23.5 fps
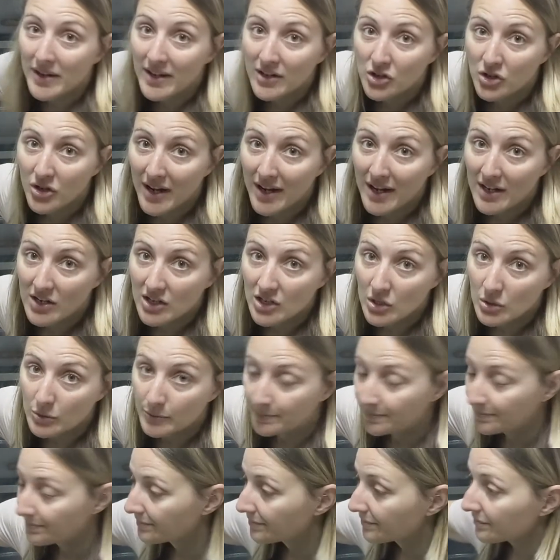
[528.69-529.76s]
what I try and do.
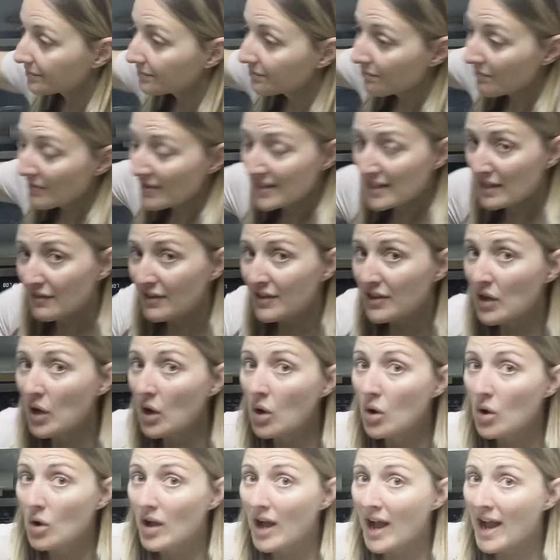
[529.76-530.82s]
Even
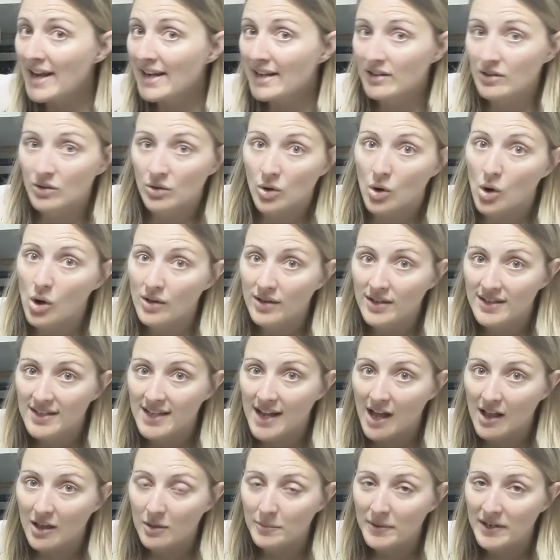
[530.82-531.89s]
though I didn't grow all these
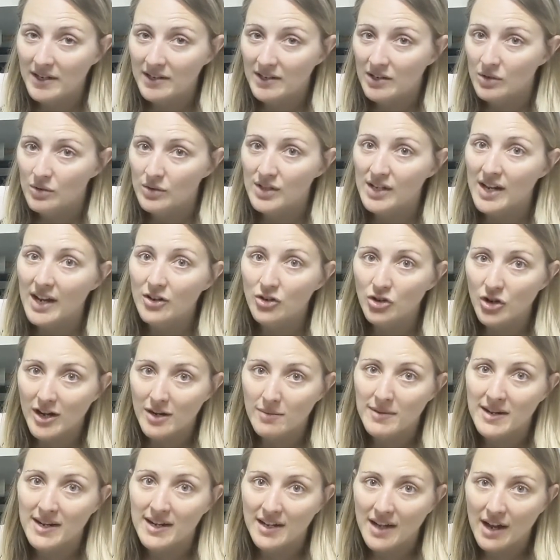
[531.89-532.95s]
jalapenos, I try
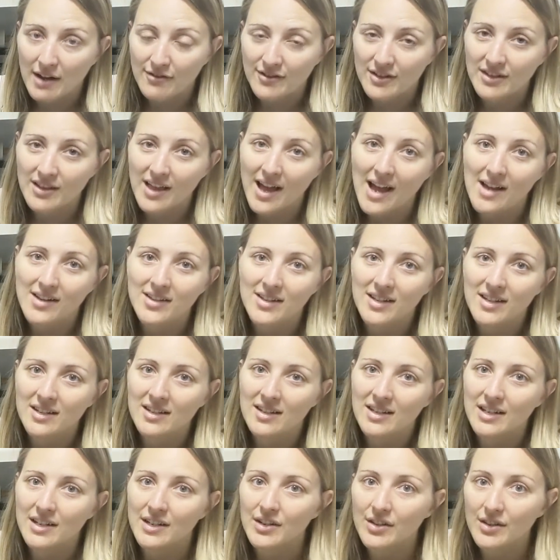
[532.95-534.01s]
to make enough to last
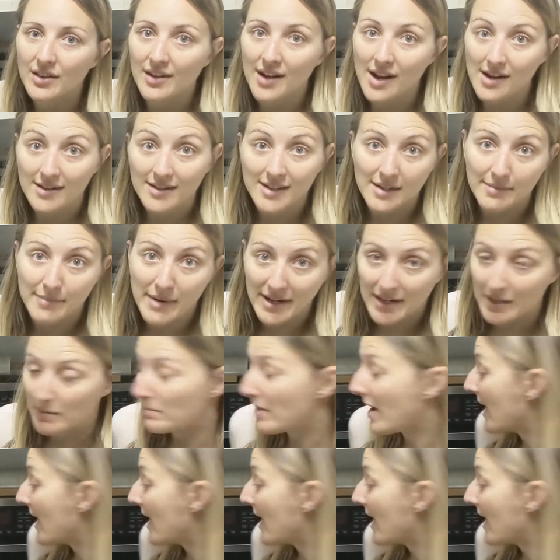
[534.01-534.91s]
until the next time I can